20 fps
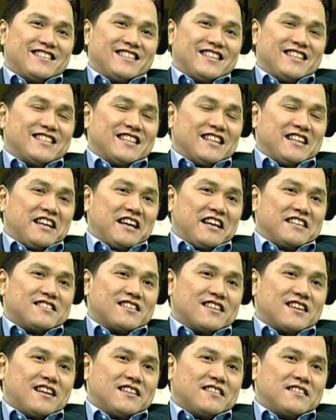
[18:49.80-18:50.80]
Italy as
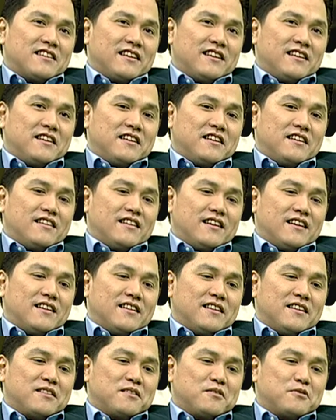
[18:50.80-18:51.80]
a country, they
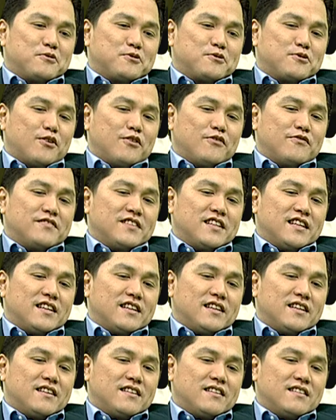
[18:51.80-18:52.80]
need to solve
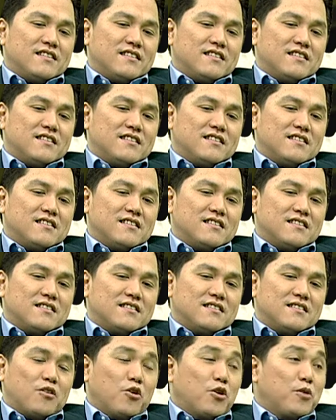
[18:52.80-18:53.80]
their
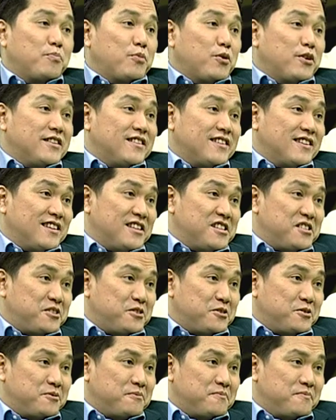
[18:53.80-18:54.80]
own political
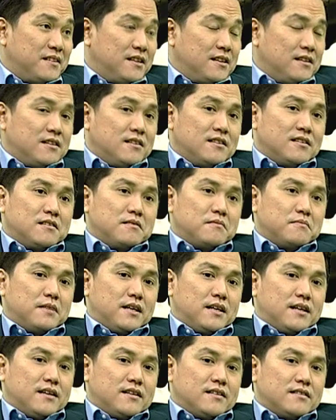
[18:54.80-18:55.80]
issue.
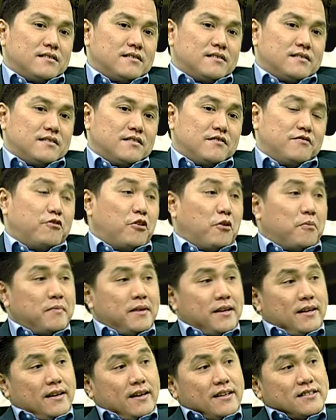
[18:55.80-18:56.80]
But for
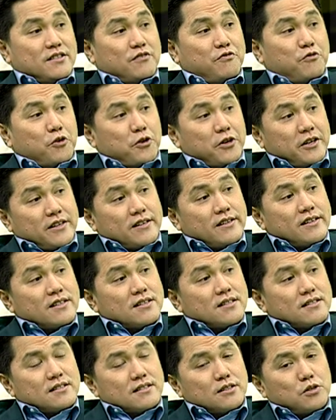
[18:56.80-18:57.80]
me as a
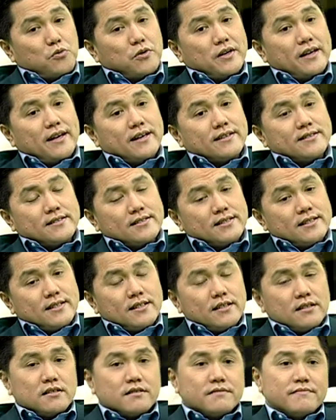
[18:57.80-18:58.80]
foreigner, the way I
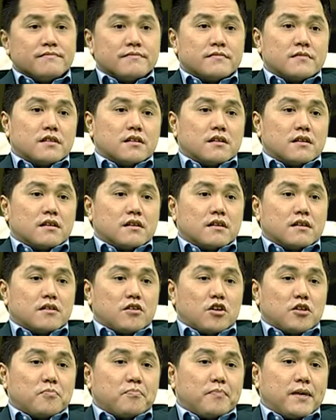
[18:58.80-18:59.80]
see,
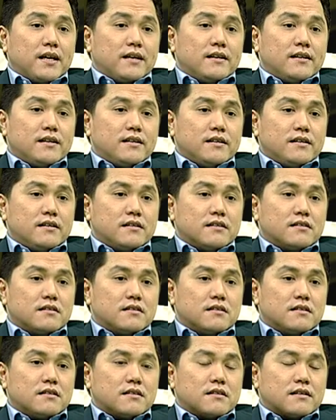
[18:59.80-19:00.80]
not many
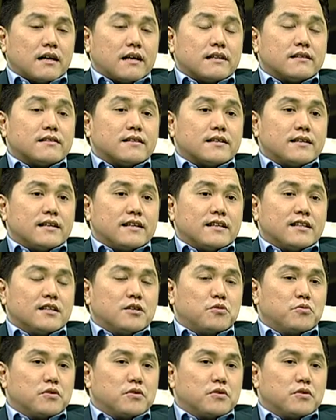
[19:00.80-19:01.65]
country in the